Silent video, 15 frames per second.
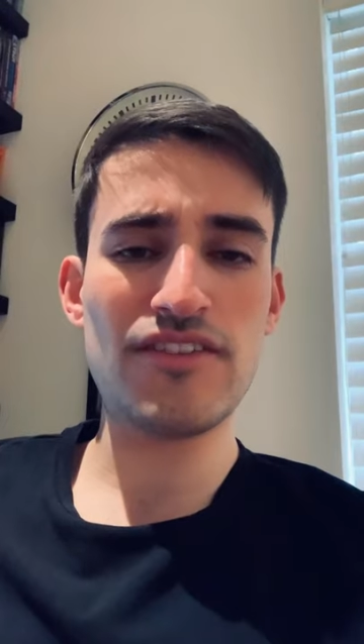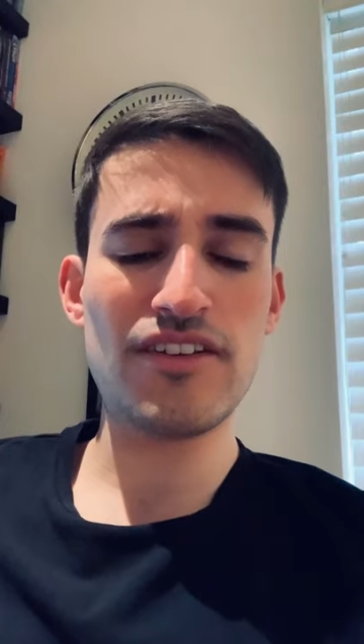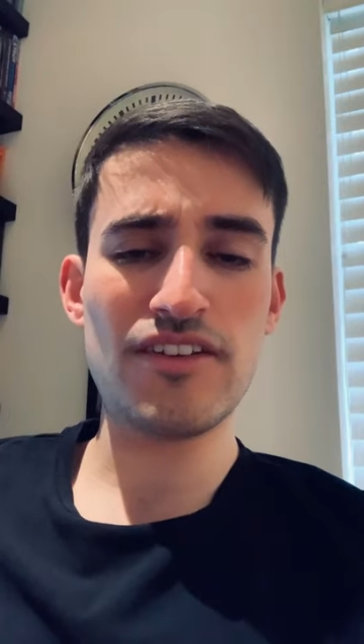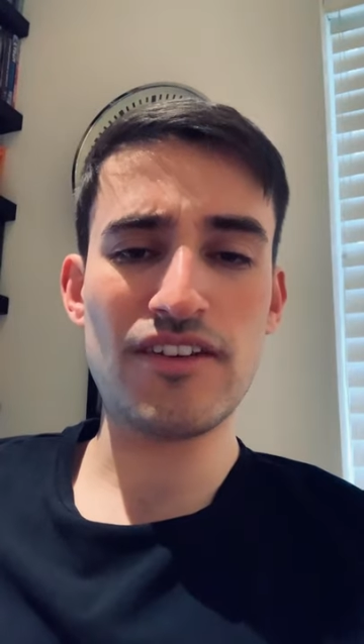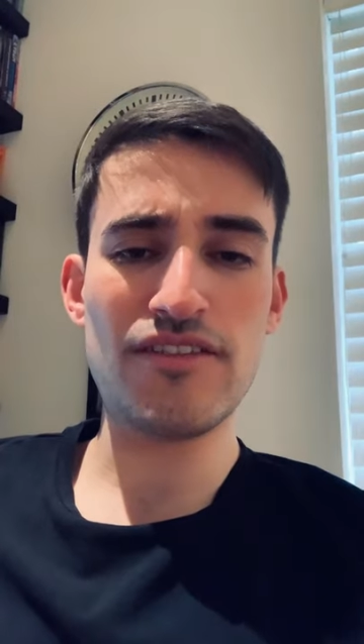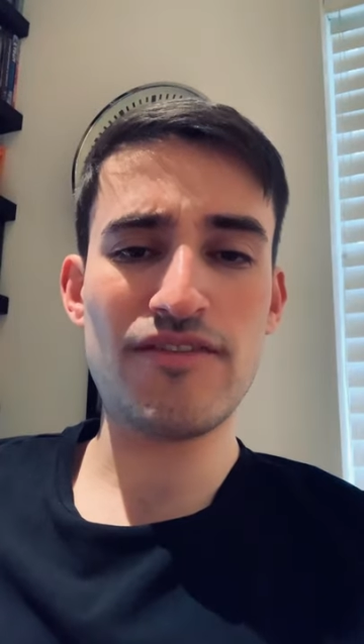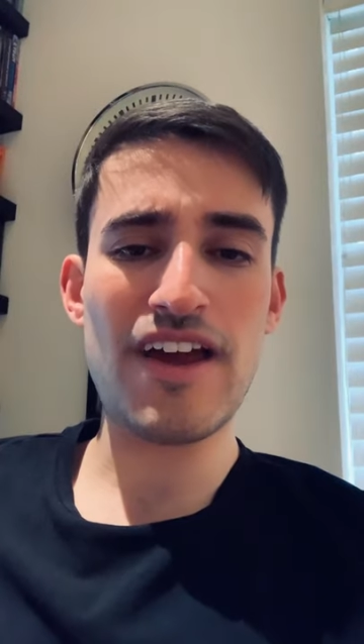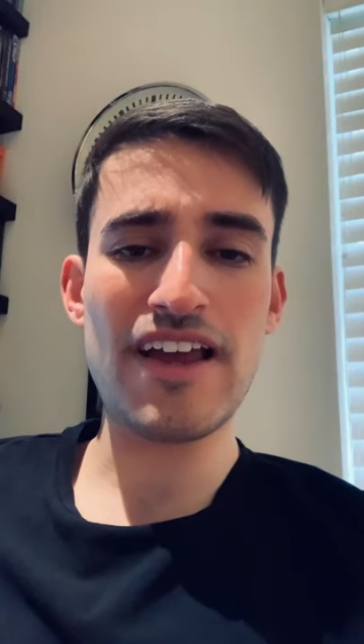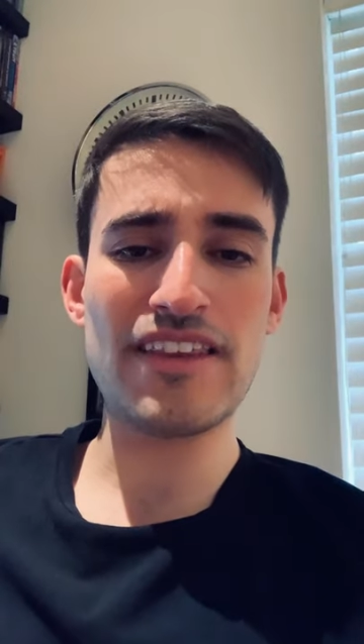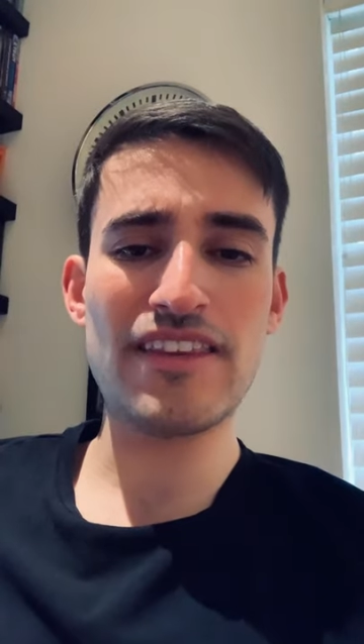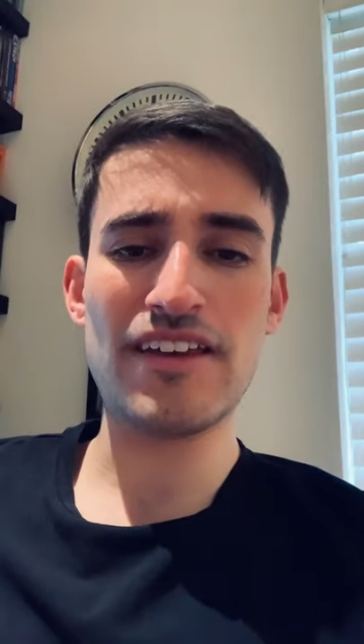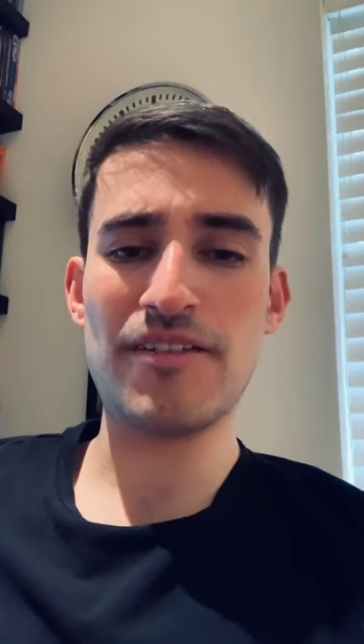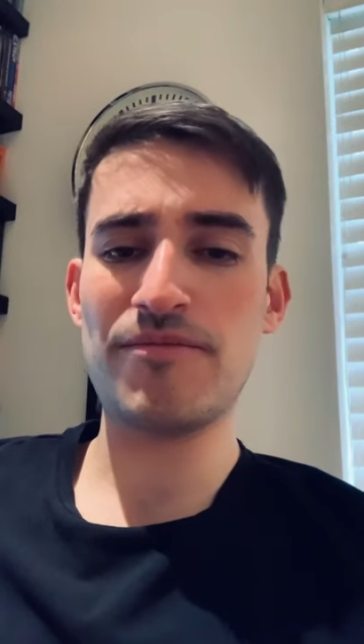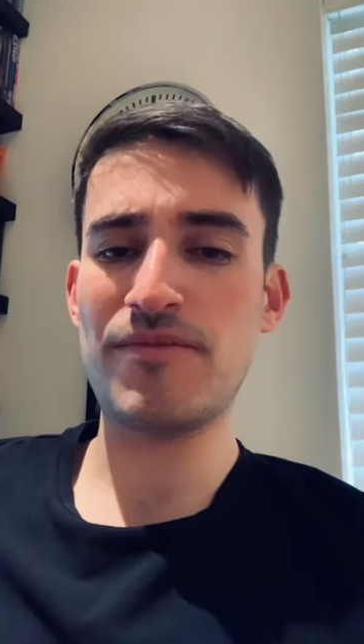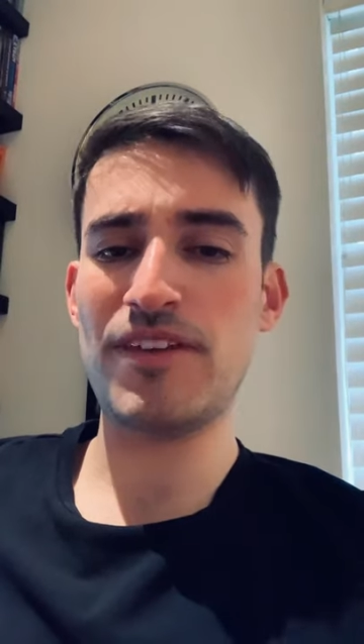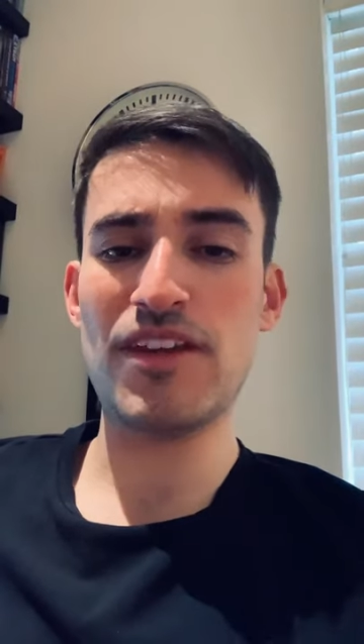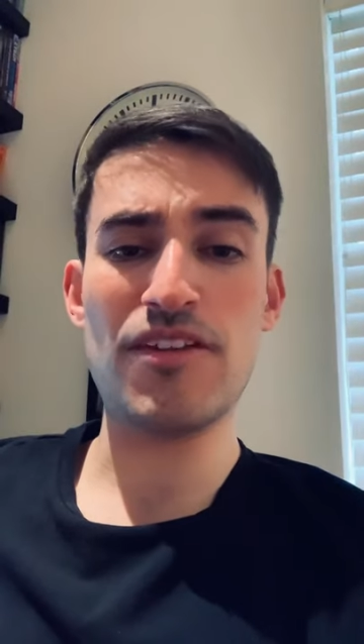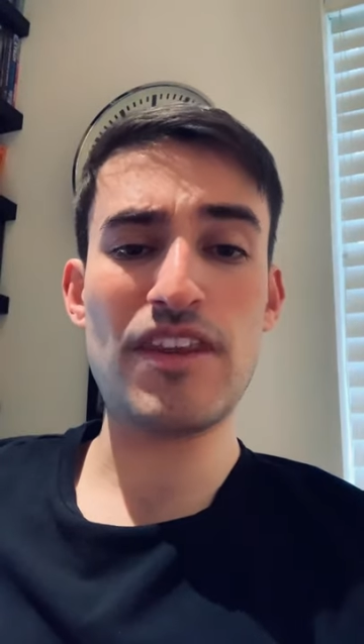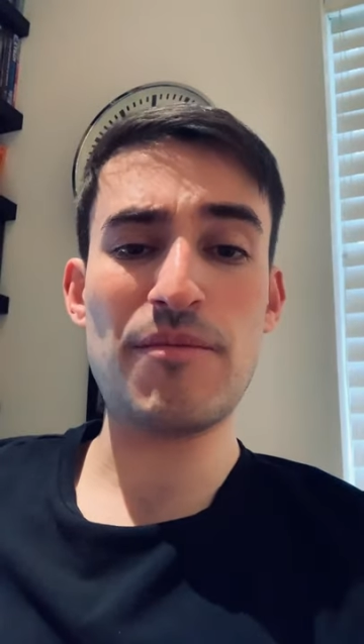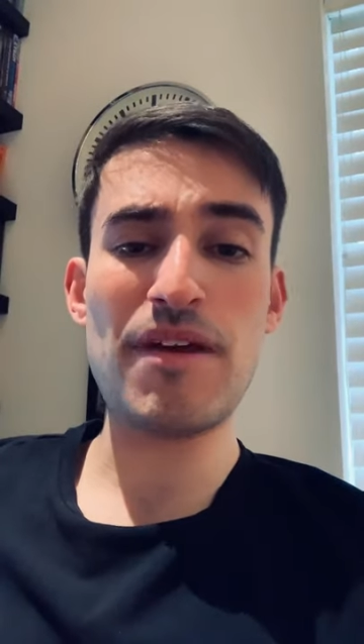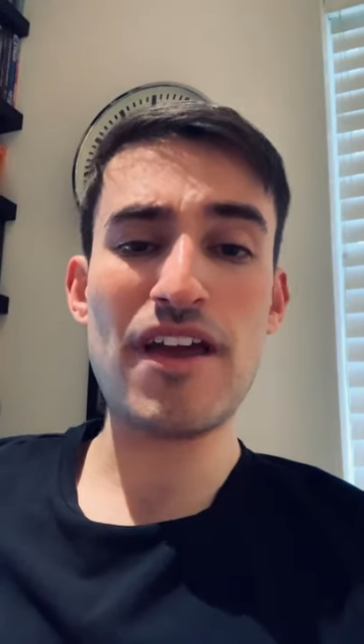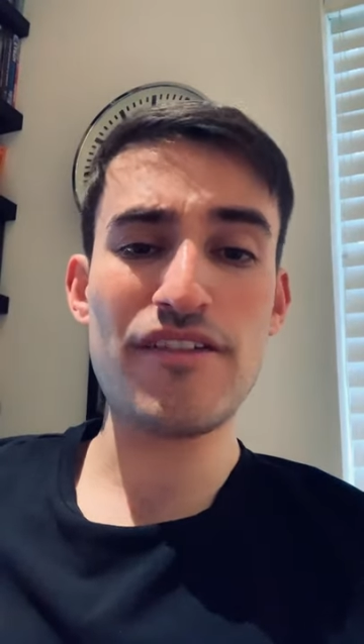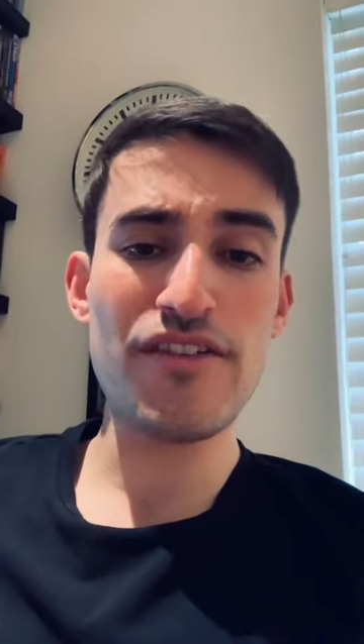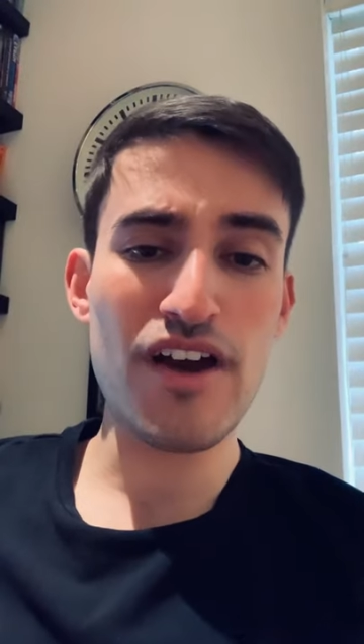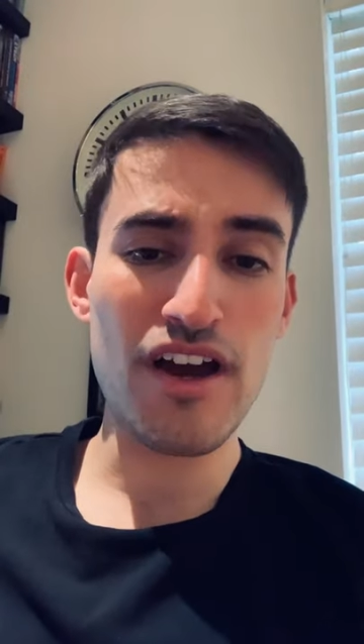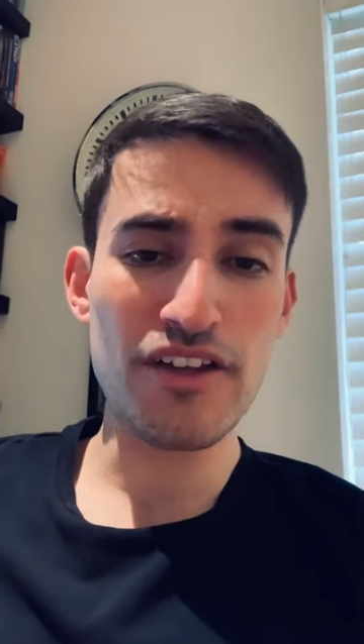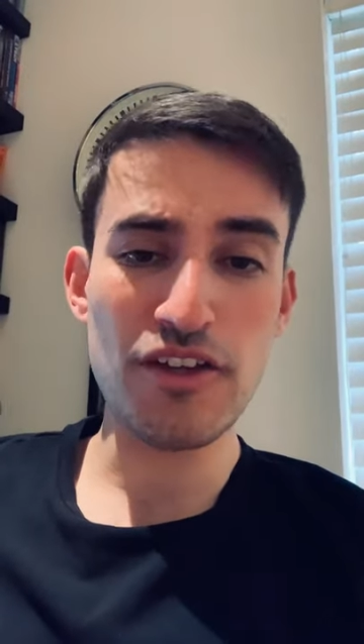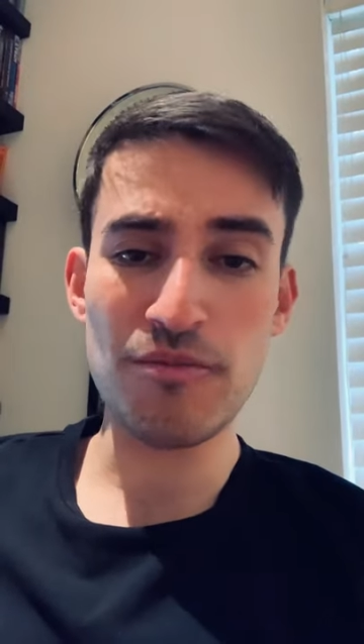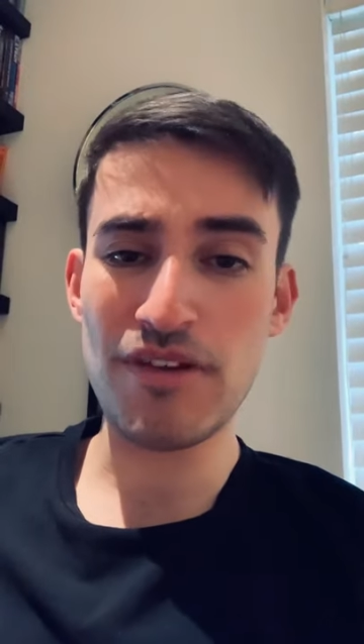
to the fact that they may have hurt you,